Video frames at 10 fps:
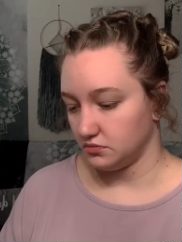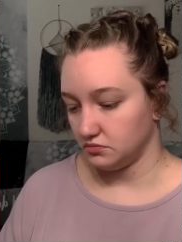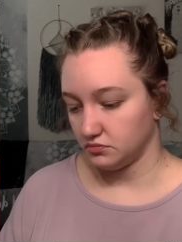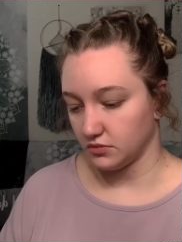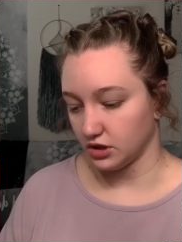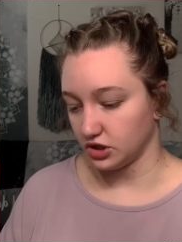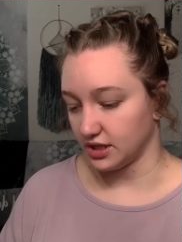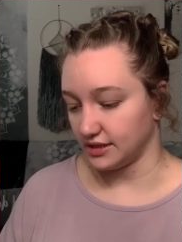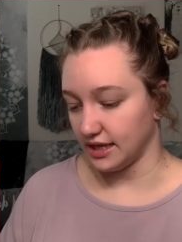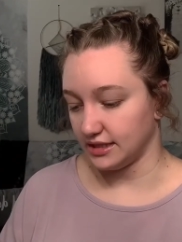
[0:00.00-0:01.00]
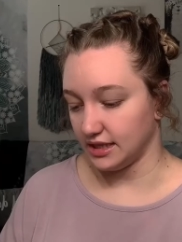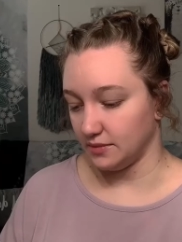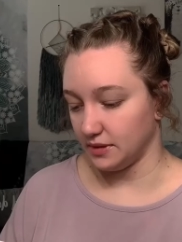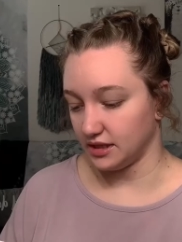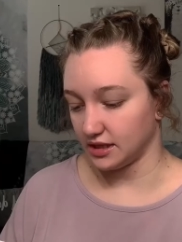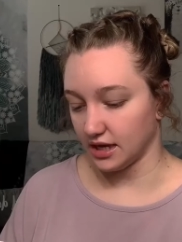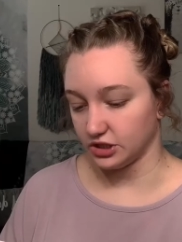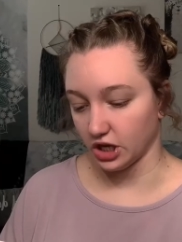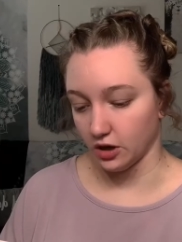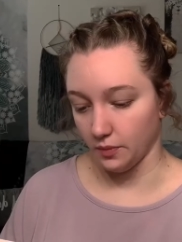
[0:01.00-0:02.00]
It just says 18-piece
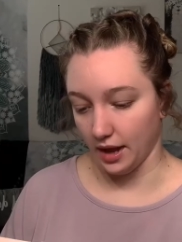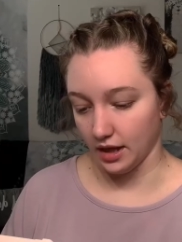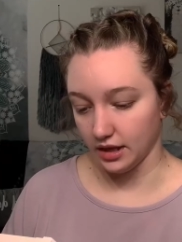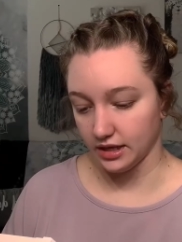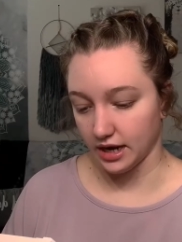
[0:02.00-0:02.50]
eyeshadow palette,